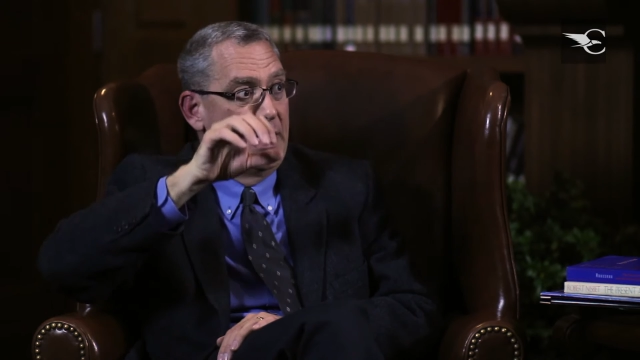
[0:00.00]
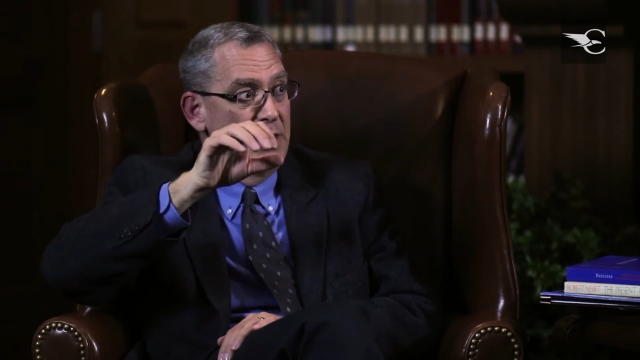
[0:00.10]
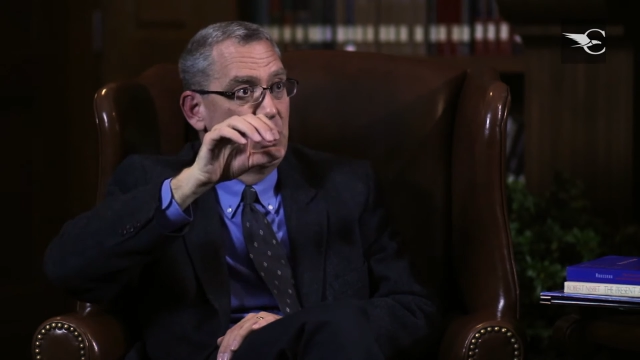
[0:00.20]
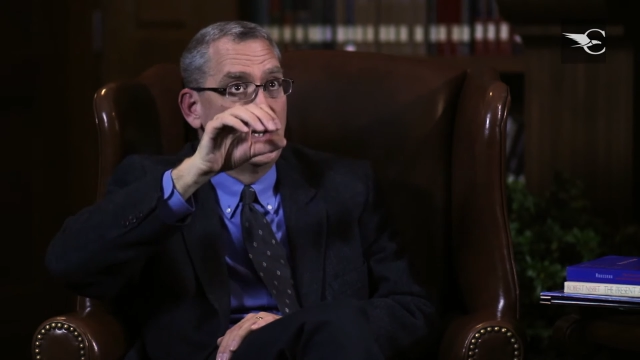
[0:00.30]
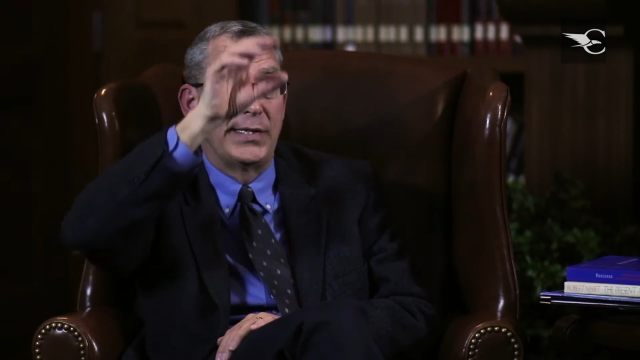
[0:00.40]

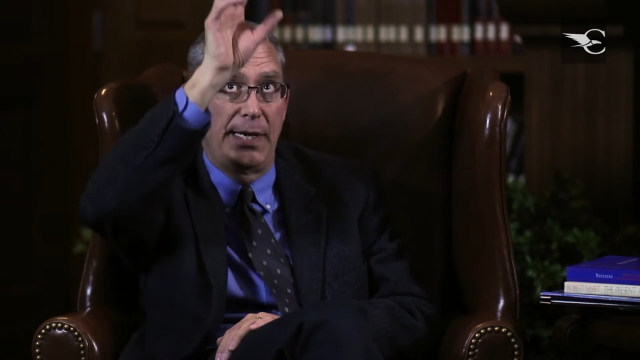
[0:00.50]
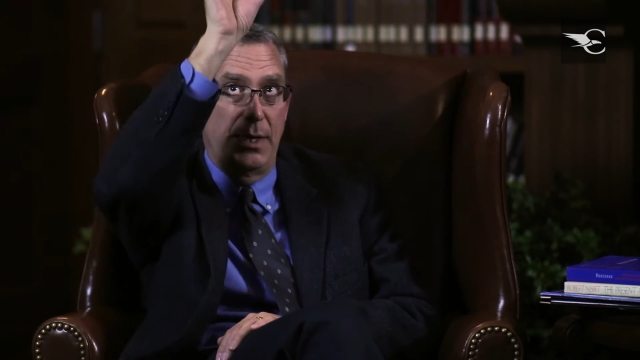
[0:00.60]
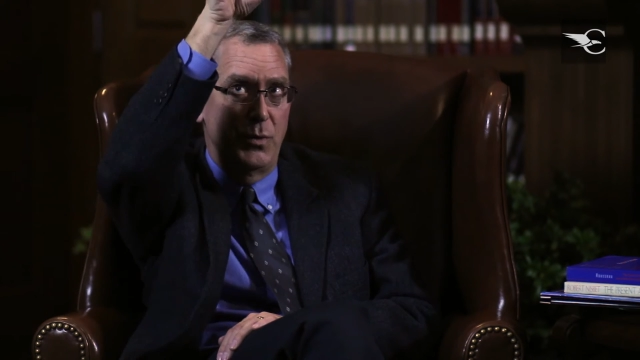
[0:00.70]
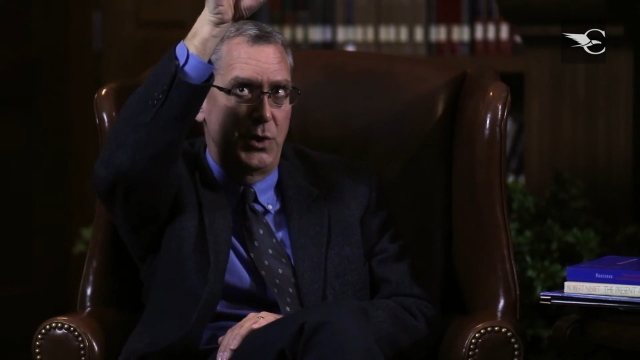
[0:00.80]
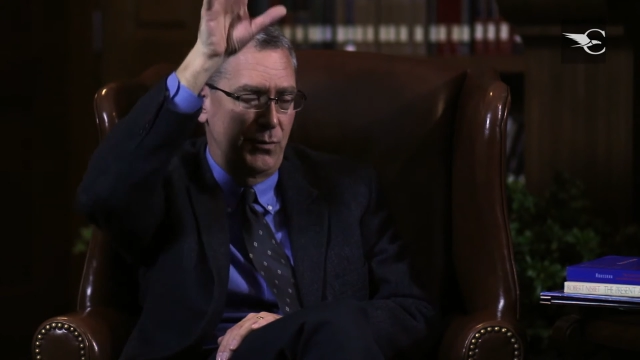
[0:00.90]
nation
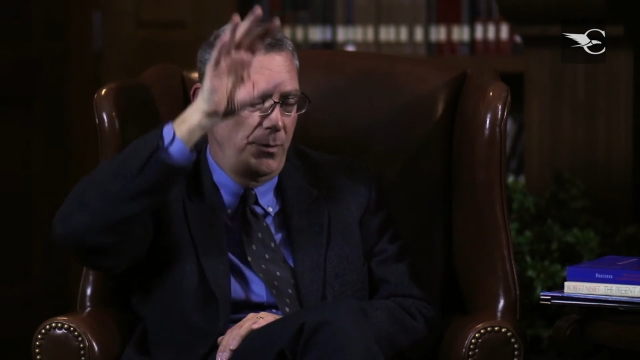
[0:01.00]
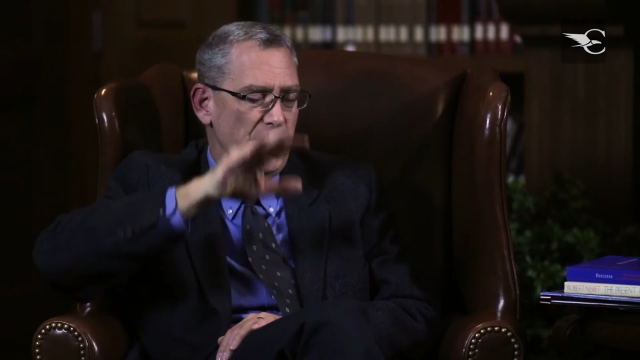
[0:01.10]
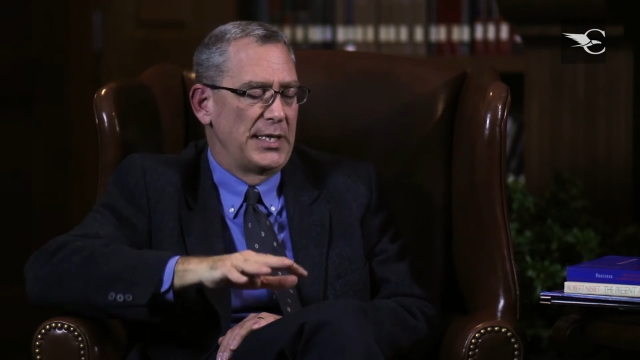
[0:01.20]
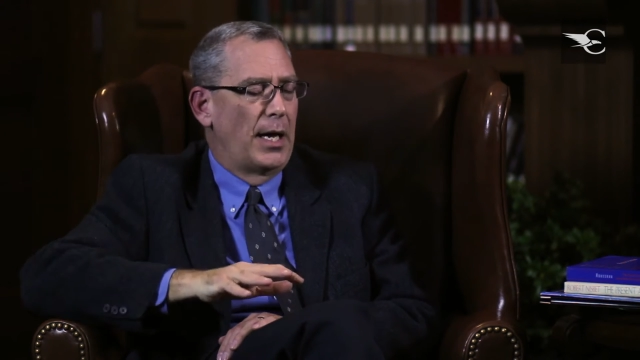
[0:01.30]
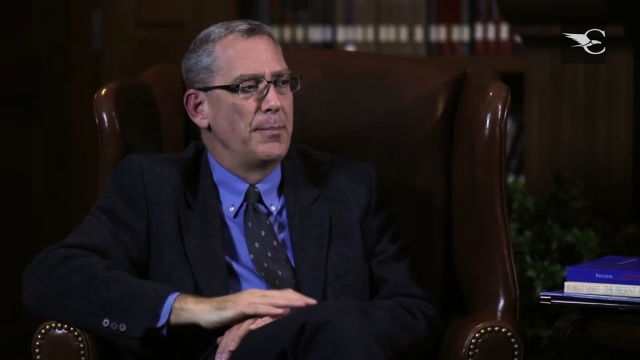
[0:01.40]
state, which is from
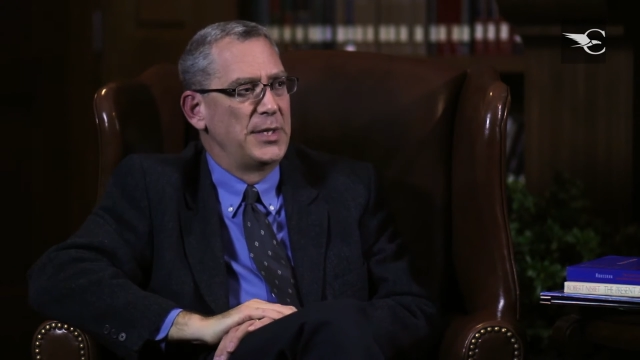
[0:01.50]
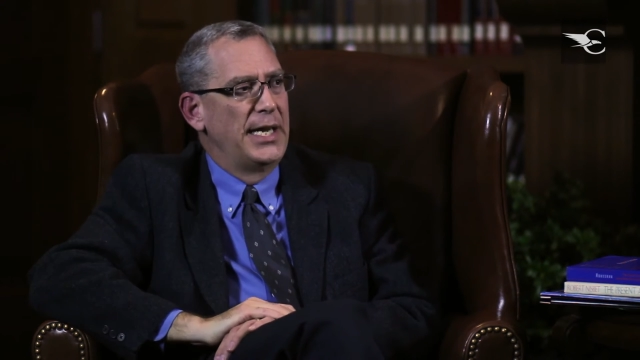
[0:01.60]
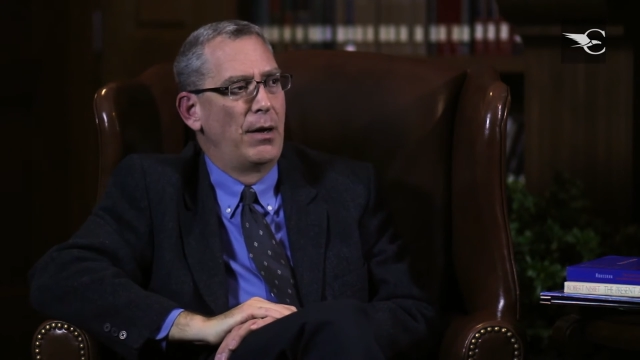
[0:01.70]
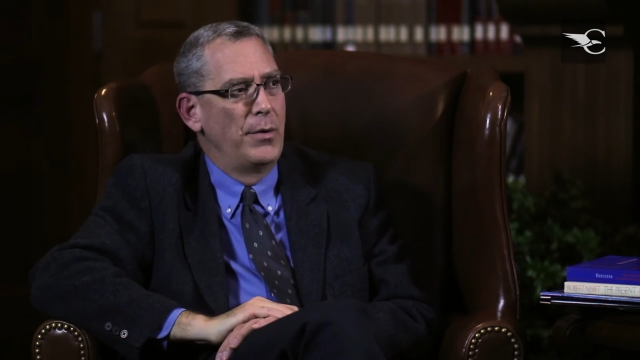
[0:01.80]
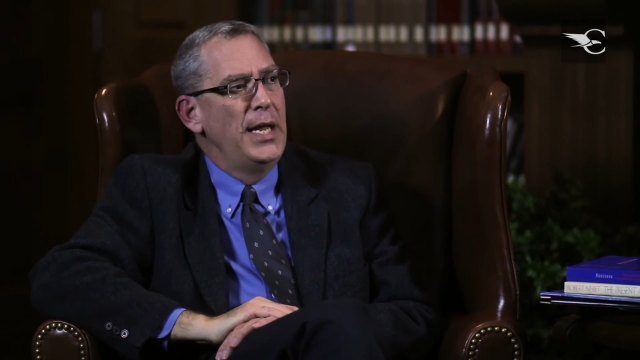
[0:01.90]
the top
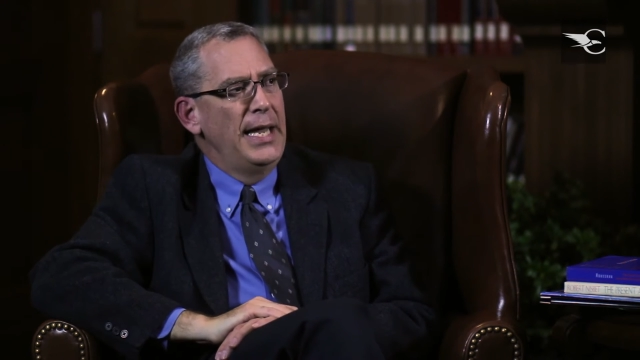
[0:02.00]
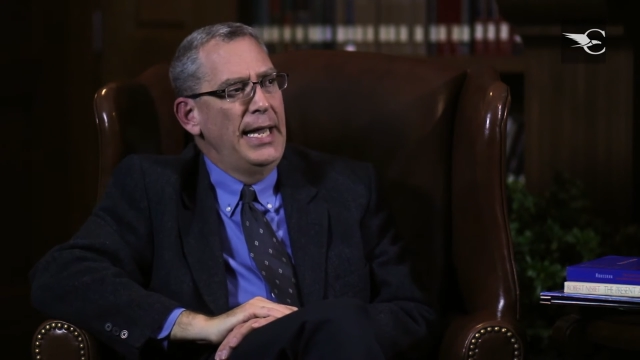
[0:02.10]
down.